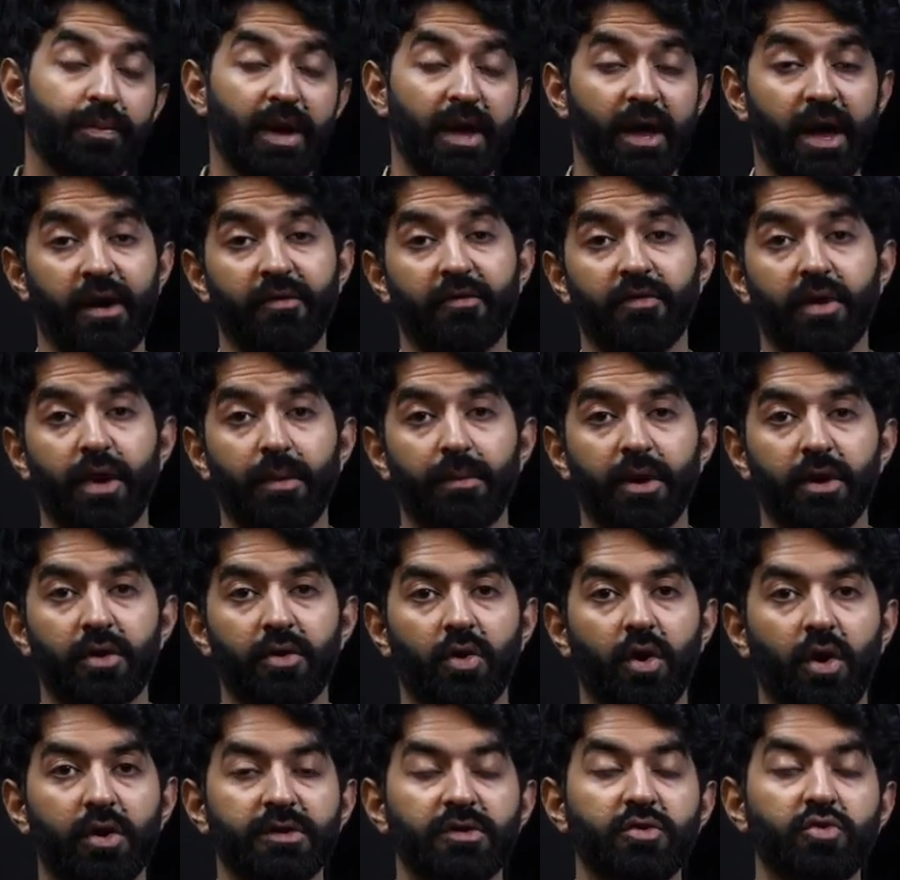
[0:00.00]
have come
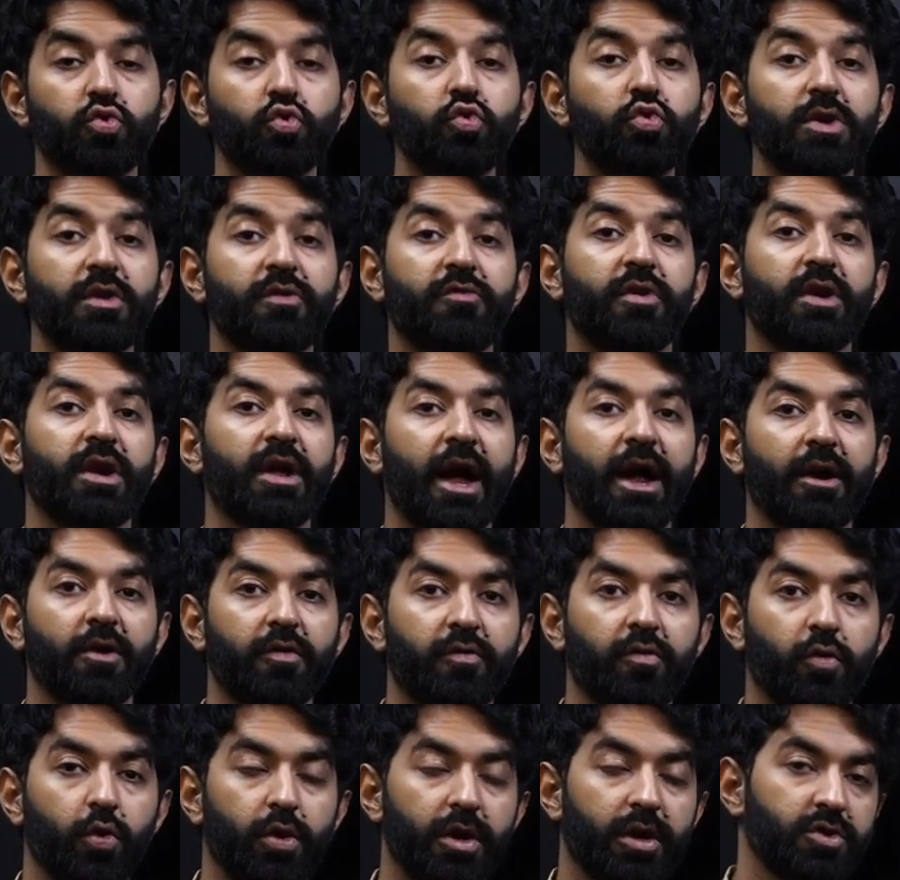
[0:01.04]
across two different kind of
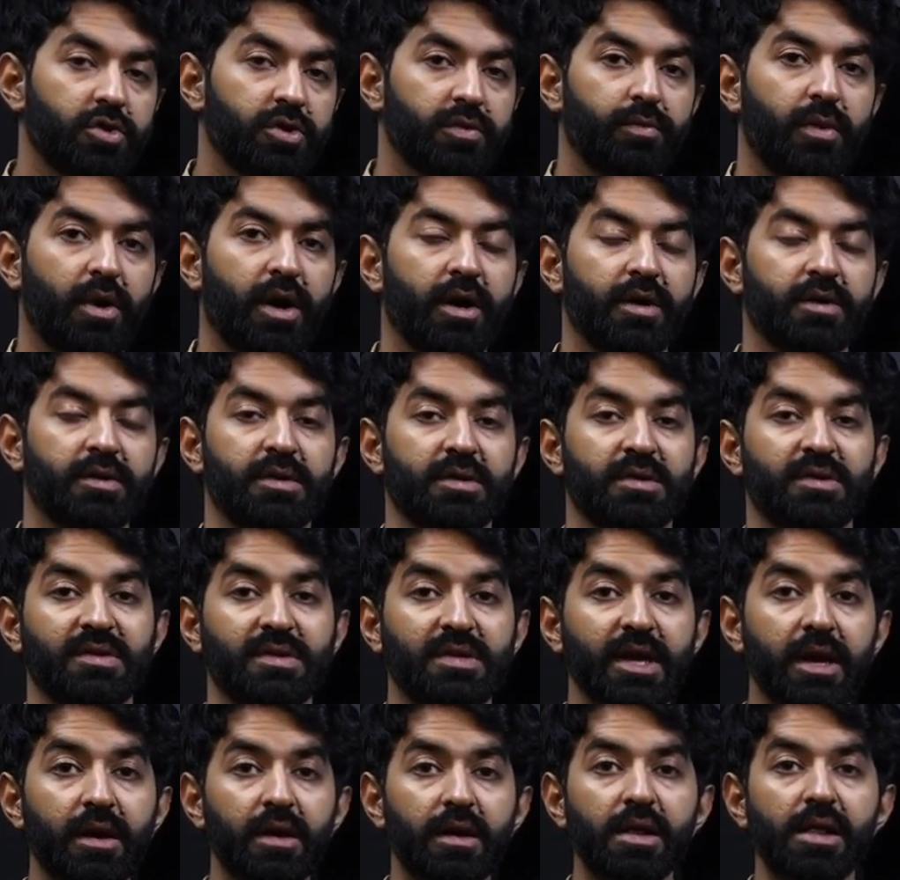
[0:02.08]
quotation marks,
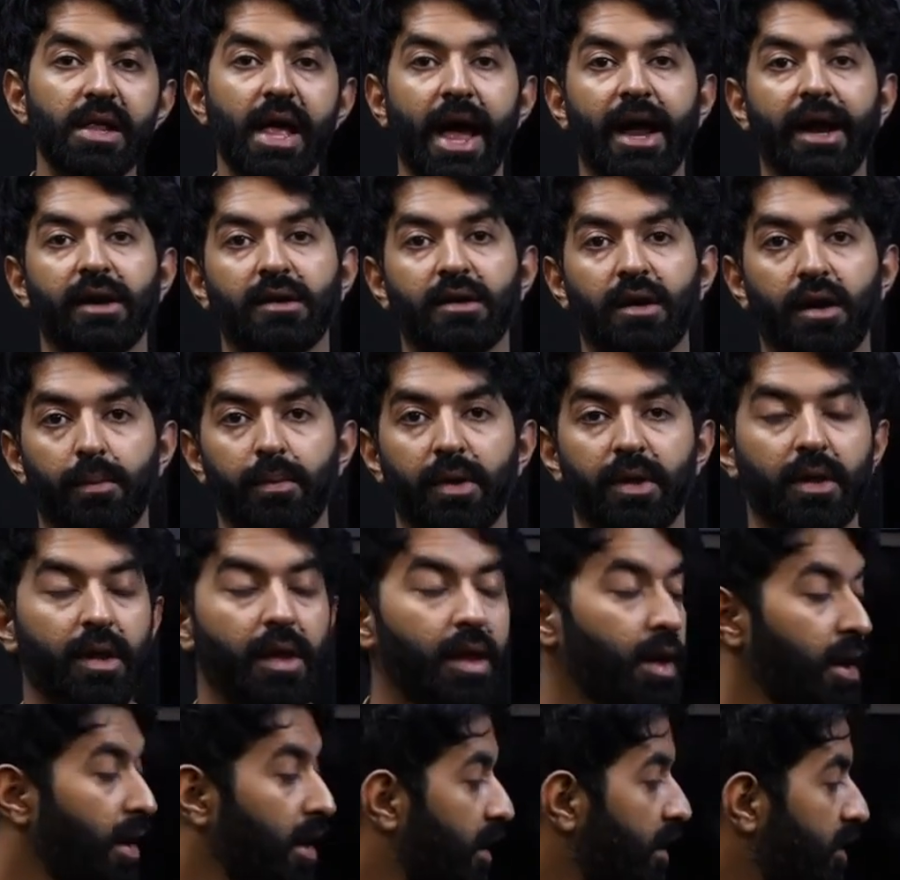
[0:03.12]
single and double.
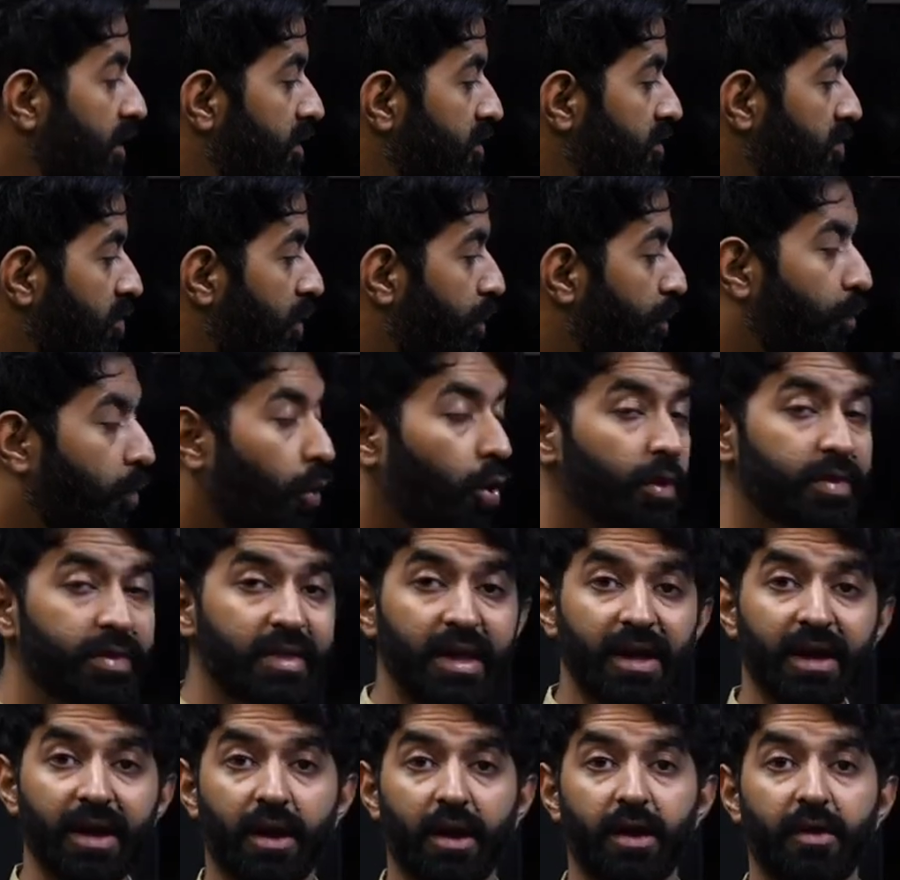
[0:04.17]
So both
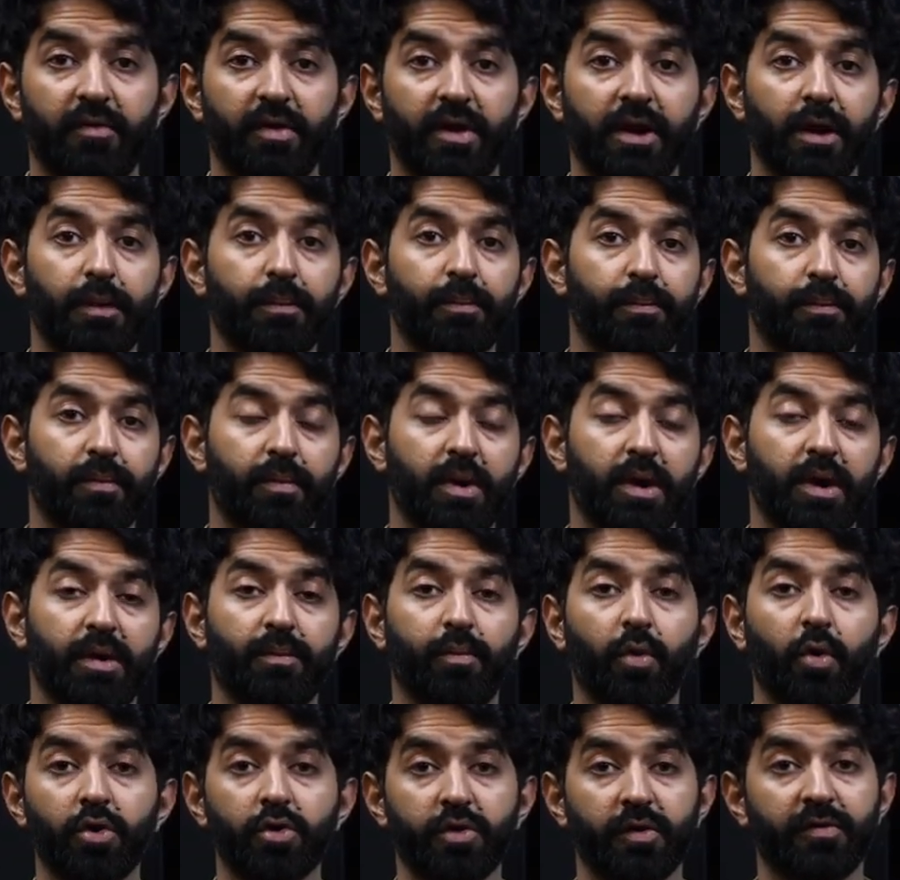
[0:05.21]

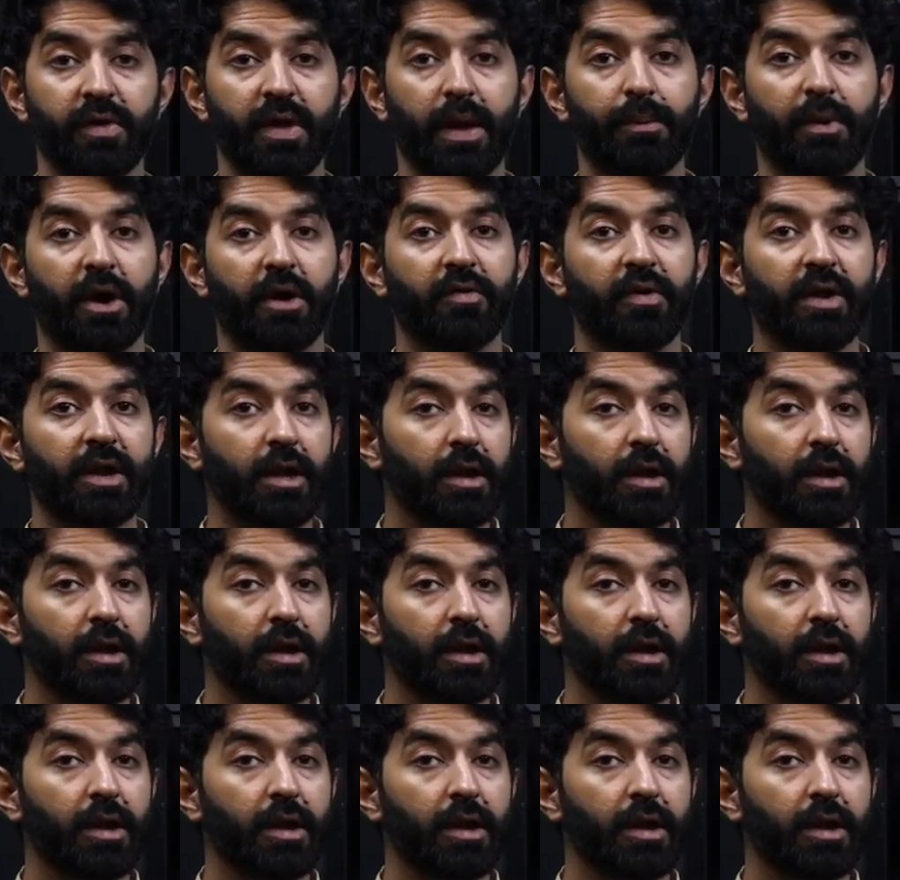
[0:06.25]
of them are very